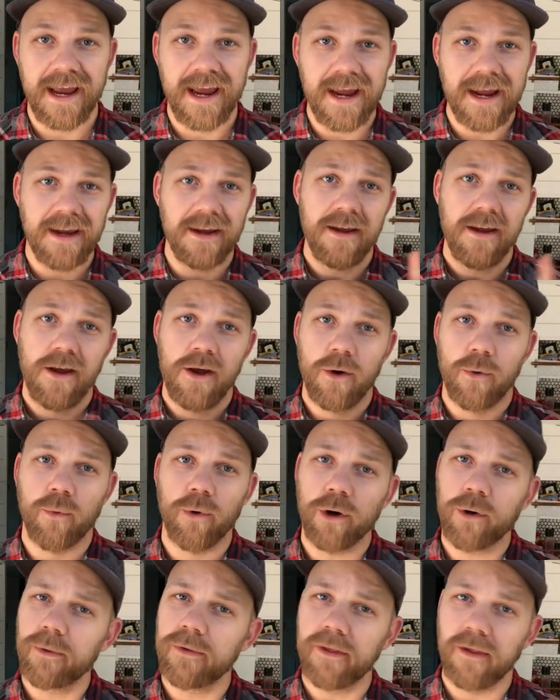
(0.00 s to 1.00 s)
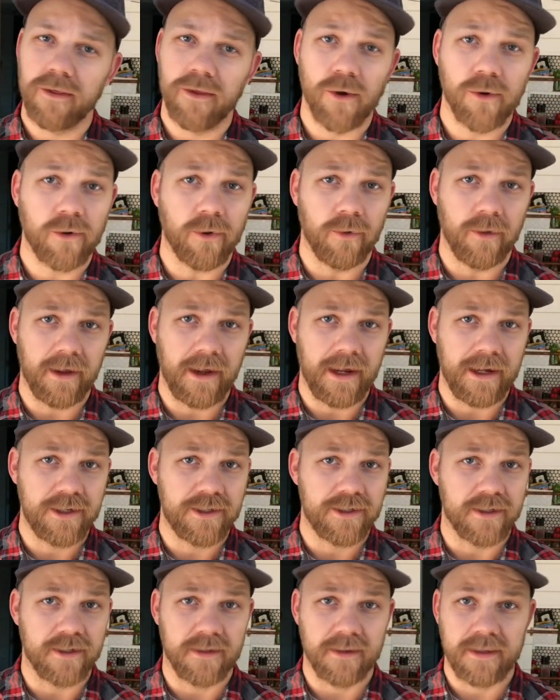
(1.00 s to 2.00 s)
A, work with a local
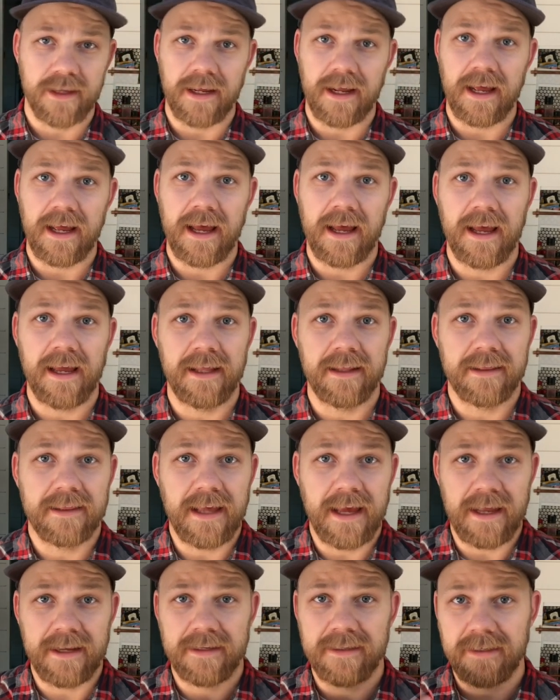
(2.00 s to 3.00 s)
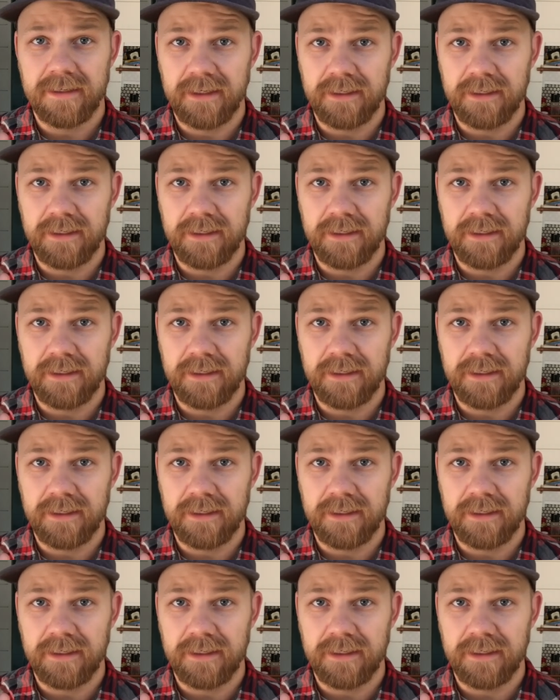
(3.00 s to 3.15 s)
agent that